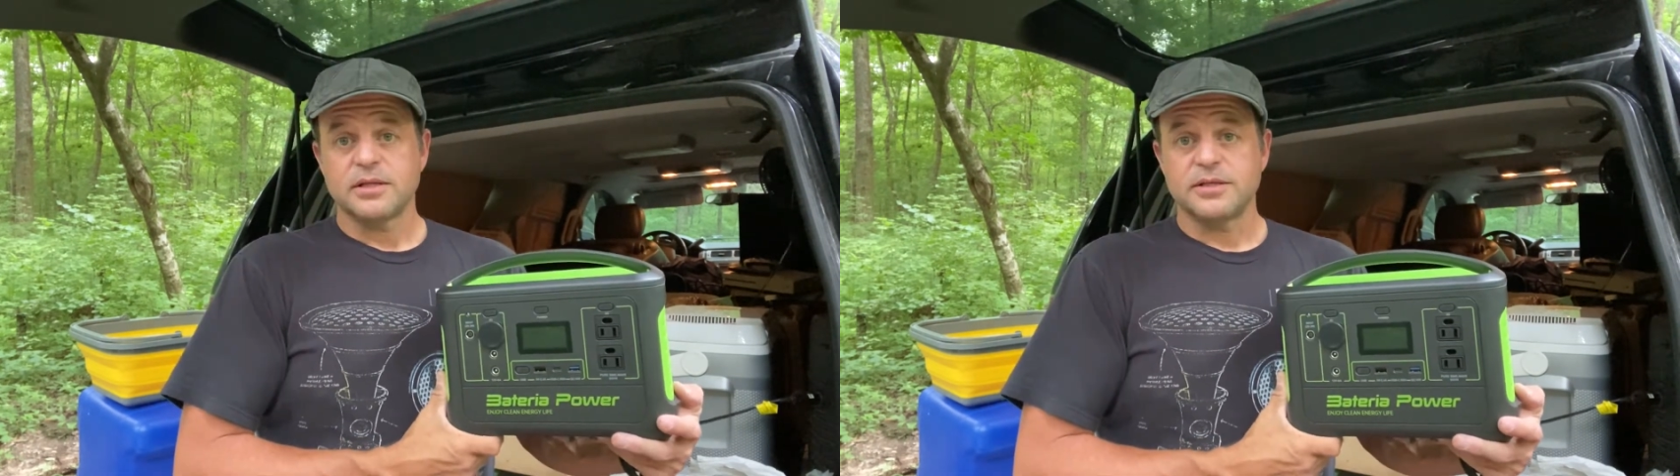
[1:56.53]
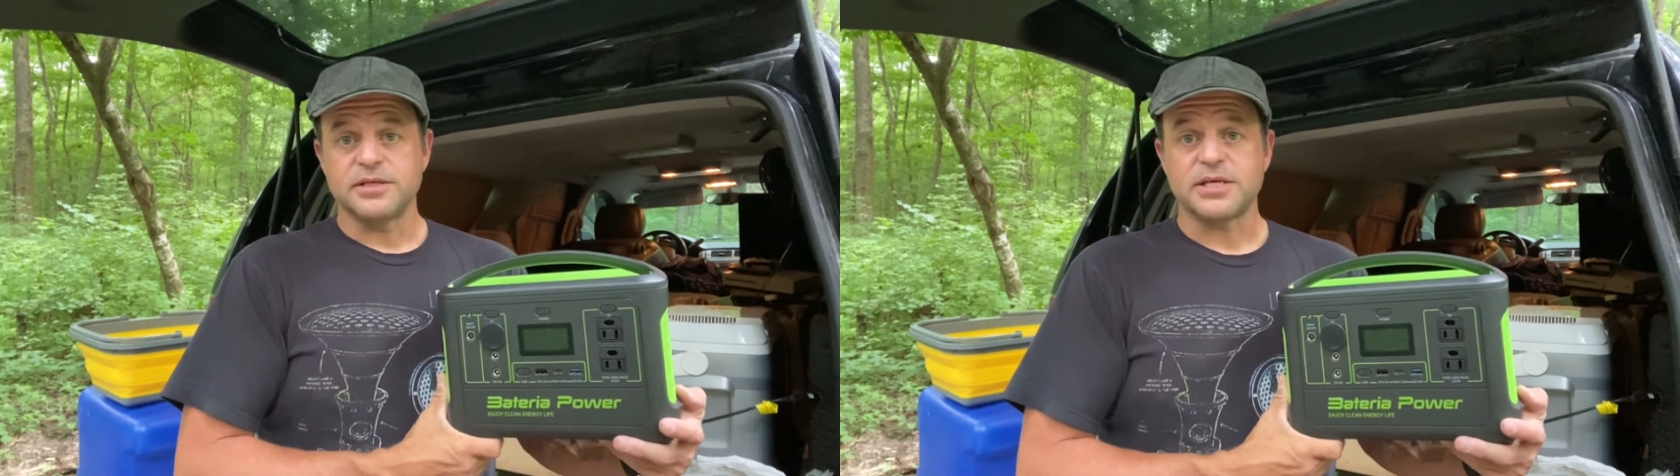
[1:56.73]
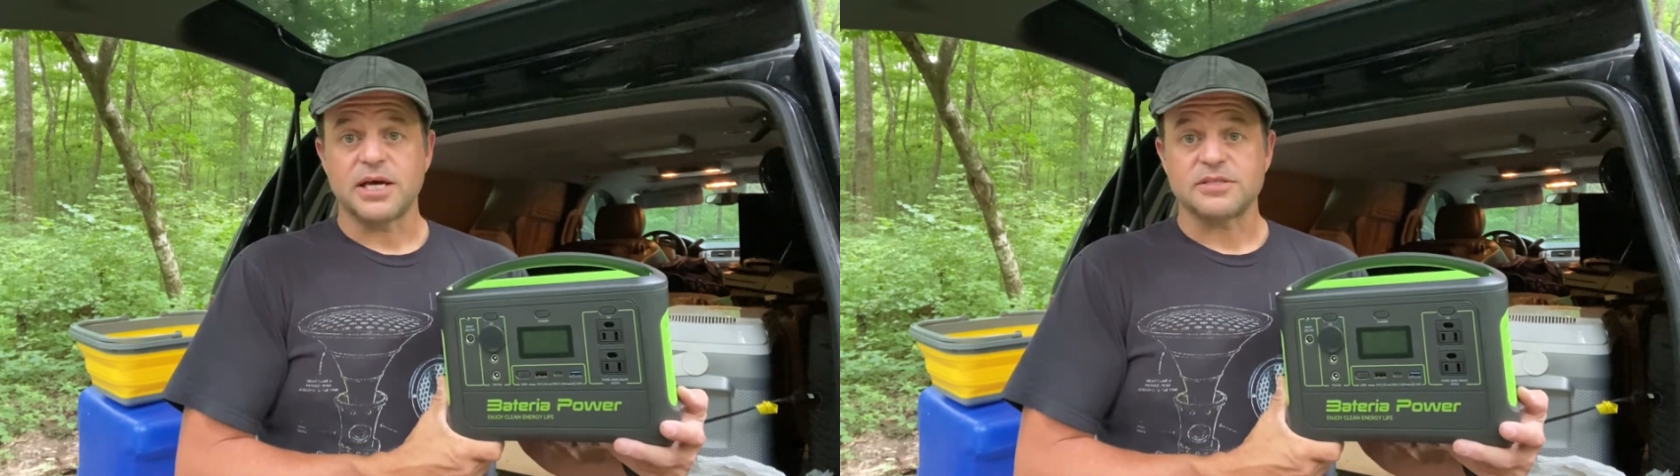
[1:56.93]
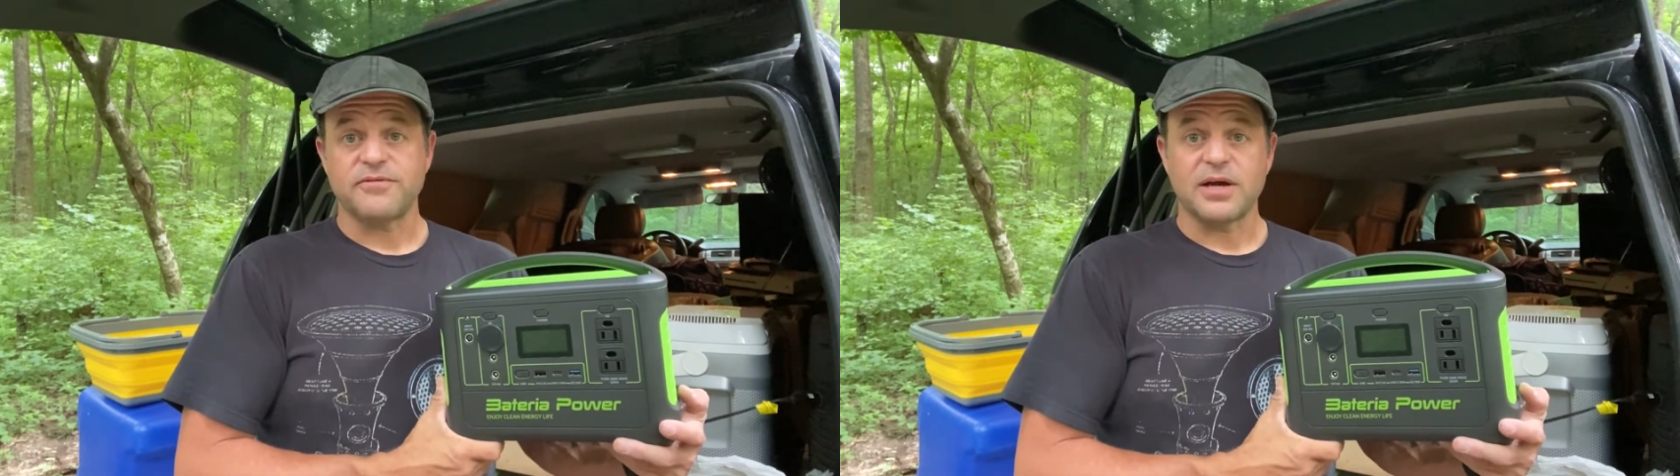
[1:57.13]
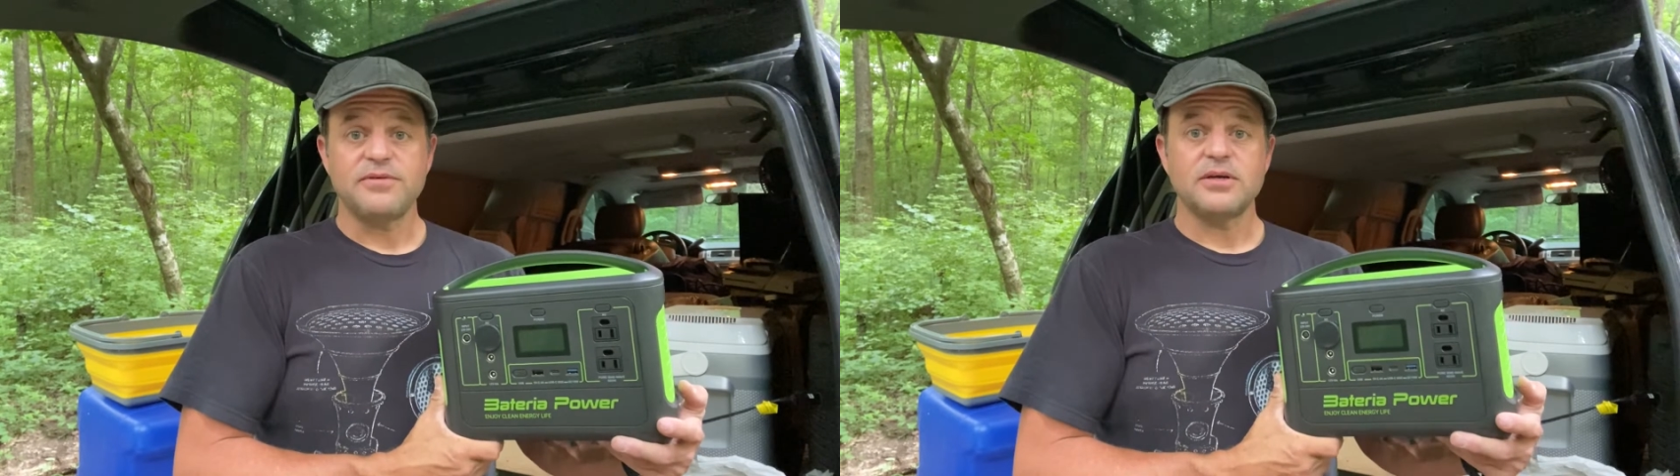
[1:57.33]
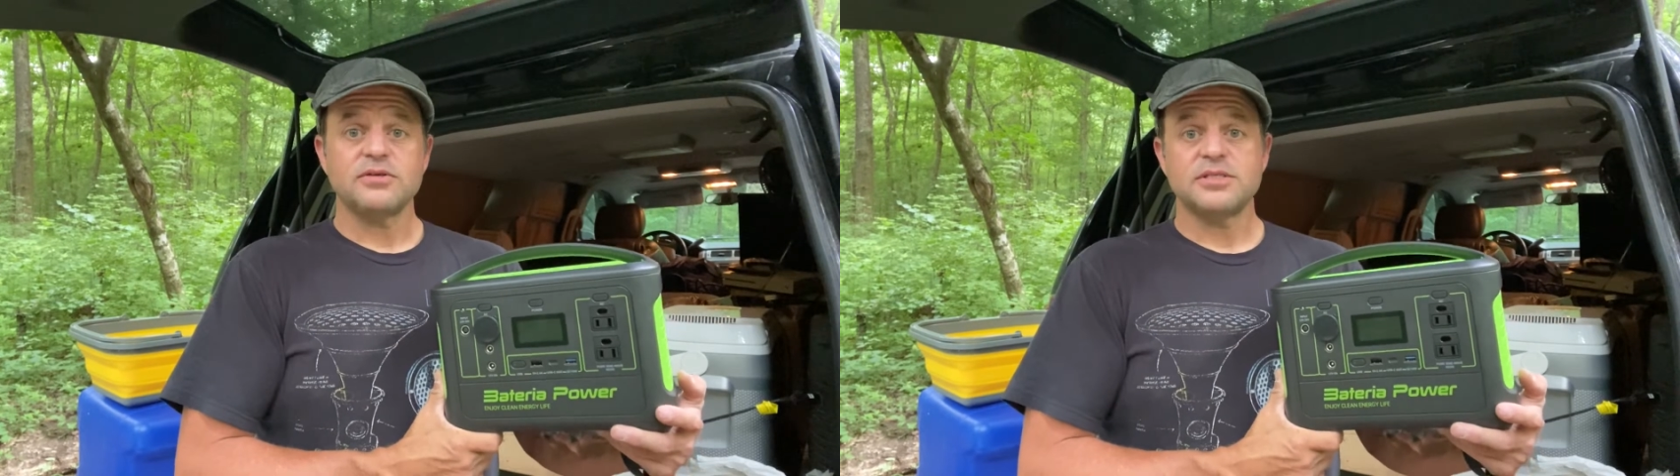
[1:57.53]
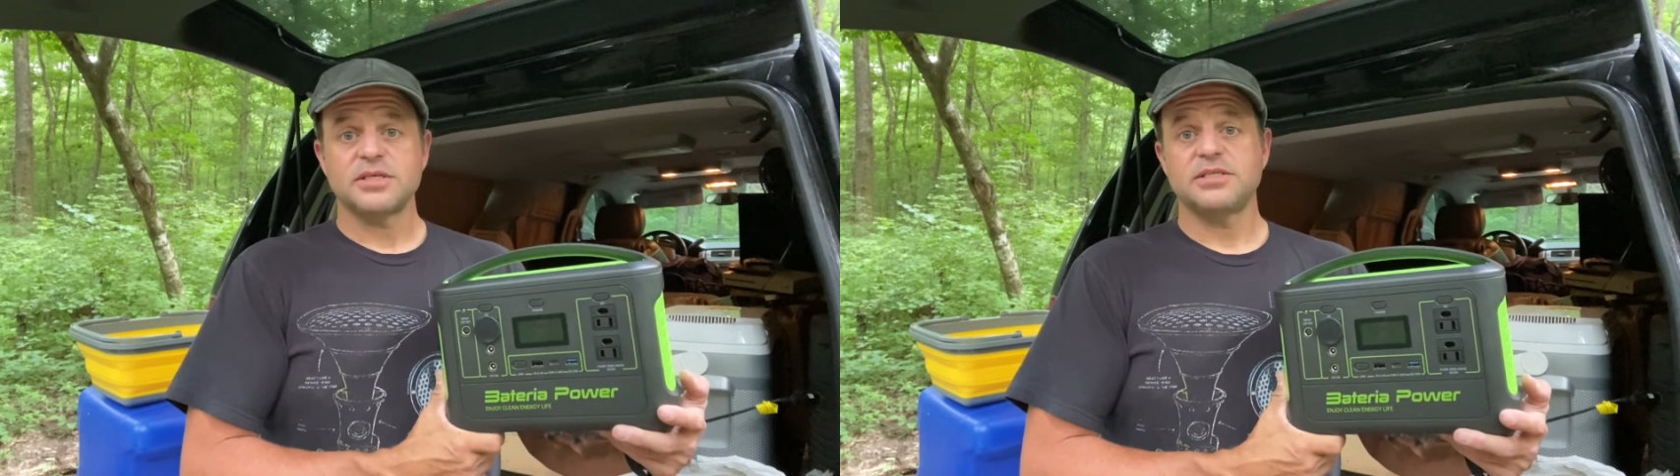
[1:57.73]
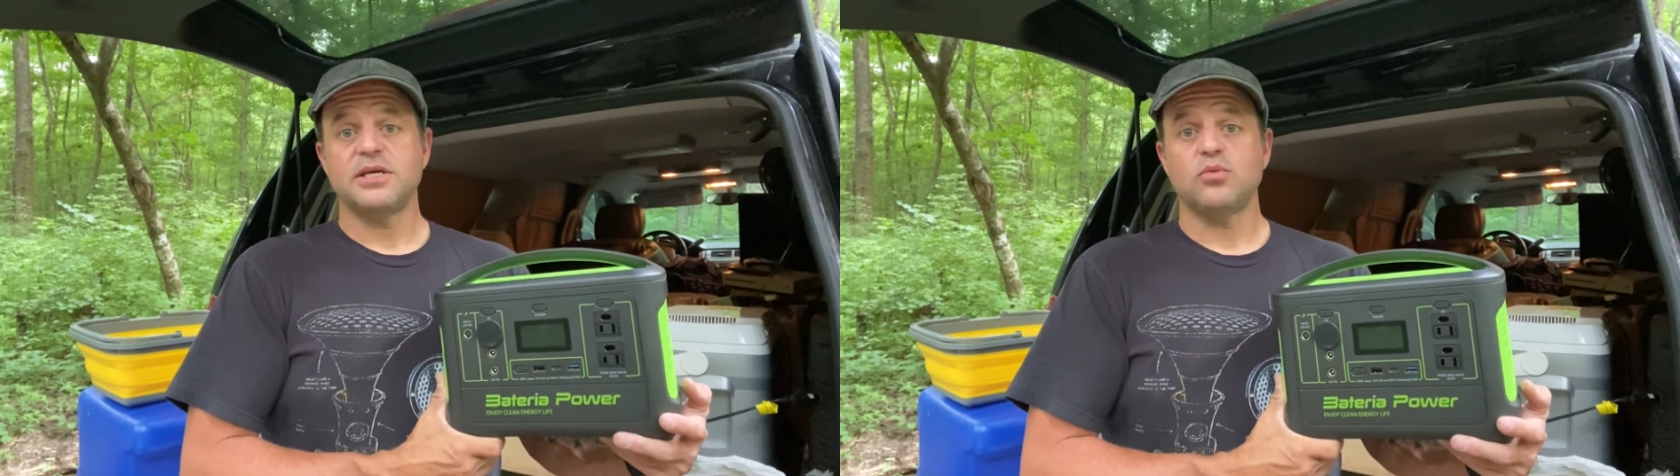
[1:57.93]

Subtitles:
This has 568